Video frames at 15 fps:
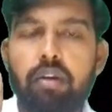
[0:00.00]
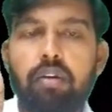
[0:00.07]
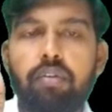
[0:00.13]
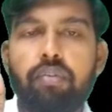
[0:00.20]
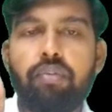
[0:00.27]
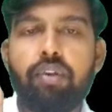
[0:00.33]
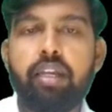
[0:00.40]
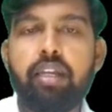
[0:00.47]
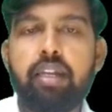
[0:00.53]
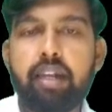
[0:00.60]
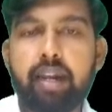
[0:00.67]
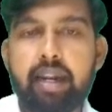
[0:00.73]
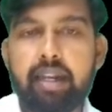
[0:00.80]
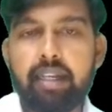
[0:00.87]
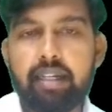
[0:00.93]
free
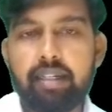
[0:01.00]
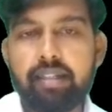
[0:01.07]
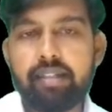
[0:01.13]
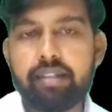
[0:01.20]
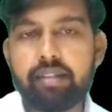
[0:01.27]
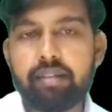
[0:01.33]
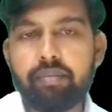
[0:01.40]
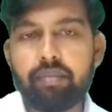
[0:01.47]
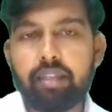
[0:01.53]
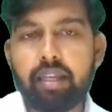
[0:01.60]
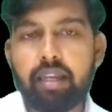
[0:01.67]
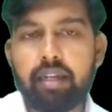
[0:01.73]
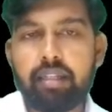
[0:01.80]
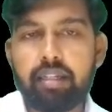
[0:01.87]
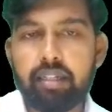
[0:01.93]
radicals
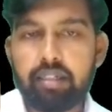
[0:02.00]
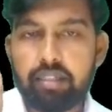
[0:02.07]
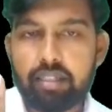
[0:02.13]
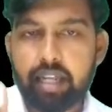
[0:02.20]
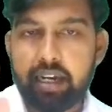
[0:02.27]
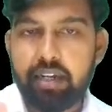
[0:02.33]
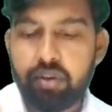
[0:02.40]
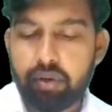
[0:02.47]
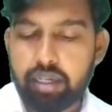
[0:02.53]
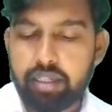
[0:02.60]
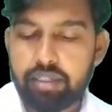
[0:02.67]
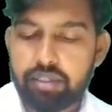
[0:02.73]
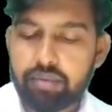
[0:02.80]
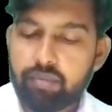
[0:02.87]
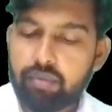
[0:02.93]
and the
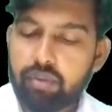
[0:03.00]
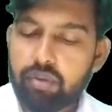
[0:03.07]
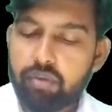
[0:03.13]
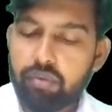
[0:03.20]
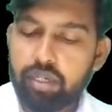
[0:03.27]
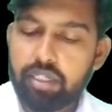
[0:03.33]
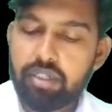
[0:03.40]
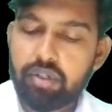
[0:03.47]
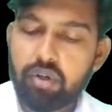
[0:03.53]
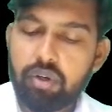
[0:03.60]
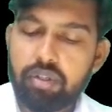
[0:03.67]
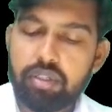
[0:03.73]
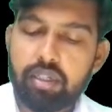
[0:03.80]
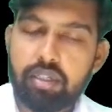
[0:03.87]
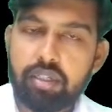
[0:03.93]
cytokines, which
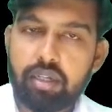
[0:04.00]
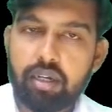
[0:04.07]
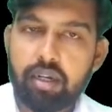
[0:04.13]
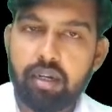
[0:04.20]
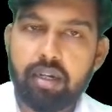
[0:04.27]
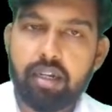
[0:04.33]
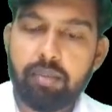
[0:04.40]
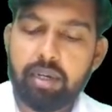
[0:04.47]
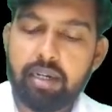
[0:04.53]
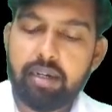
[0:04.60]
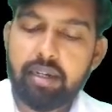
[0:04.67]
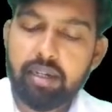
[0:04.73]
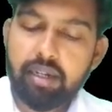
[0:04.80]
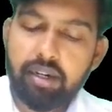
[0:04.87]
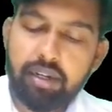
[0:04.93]
causes ultimately
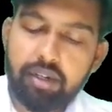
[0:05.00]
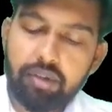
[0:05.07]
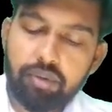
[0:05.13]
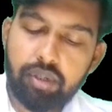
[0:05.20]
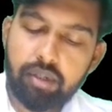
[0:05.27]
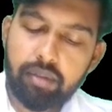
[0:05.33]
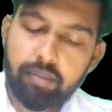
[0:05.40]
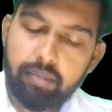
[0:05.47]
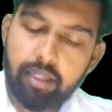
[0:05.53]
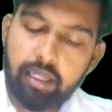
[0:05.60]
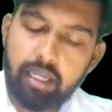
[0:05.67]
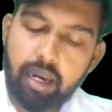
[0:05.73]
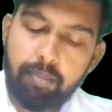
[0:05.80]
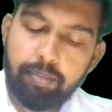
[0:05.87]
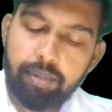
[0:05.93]
leading to the
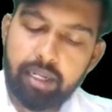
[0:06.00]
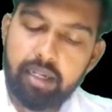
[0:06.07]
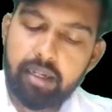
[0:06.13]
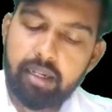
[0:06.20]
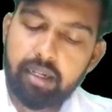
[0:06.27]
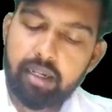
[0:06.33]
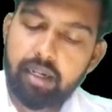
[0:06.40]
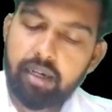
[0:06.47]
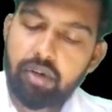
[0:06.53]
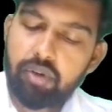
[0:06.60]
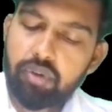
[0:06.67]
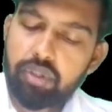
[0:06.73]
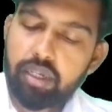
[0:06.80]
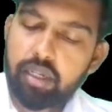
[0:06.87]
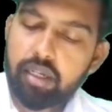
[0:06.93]
capillary
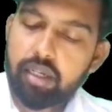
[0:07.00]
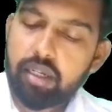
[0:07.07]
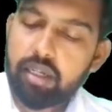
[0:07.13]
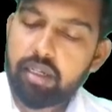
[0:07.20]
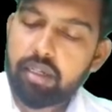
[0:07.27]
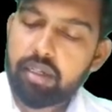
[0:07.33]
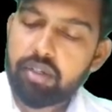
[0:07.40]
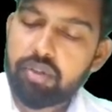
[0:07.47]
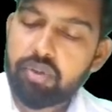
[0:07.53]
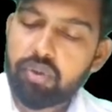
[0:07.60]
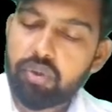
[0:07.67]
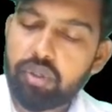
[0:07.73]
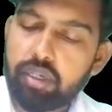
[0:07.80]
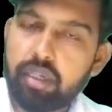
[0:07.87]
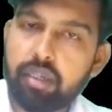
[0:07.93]
endothelial
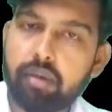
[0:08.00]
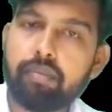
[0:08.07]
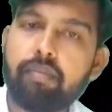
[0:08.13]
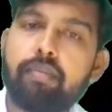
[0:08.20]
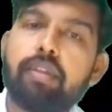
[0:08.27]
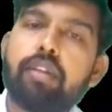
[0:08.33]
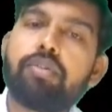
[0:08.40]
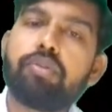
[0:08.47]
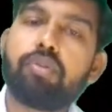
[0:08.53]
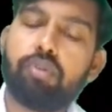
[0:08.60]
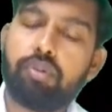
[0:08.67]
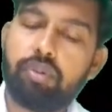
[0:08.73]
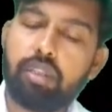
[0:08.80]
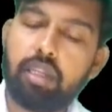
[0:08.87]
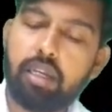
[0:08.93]
injury.
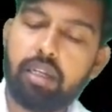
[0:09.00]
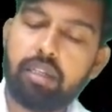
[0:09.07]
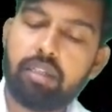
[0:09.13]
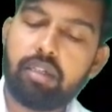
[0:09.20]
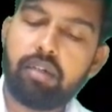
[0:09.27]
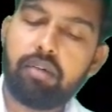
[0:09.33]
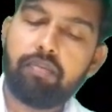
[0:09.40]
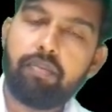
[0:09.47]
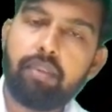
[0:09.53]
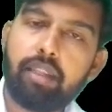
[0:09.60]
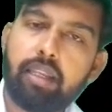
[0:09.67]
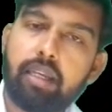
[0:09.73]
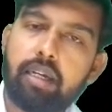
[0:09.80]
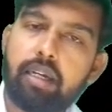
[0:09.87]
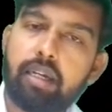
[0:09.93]
So there is a
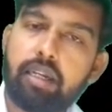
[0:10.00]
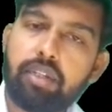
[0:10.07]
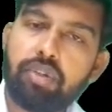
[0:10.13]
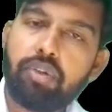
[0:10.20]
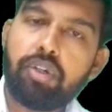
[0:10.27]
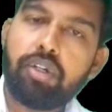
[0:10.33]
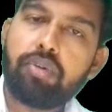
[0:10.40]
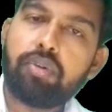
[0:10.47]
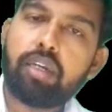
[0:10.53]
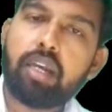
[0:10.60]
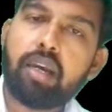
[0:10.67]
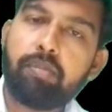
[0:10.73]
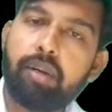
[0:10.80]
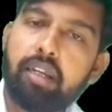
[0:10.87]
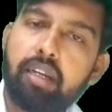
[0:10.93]
injury to the
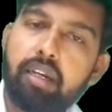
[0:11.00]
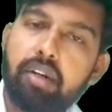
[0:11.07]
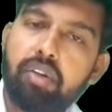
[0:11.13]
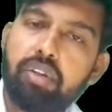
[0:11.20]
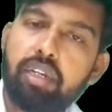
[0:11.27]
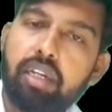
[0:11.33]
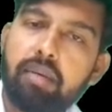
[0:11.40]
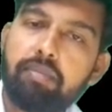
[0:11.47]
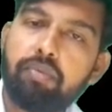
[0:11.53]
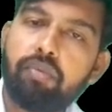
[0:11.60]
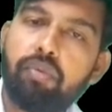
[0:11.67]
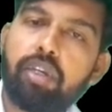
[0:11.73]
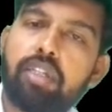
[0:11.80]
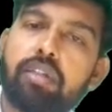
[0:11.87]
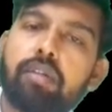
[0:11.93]
capillary endothelium
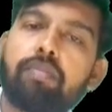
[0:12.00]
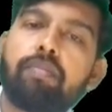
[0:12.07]
which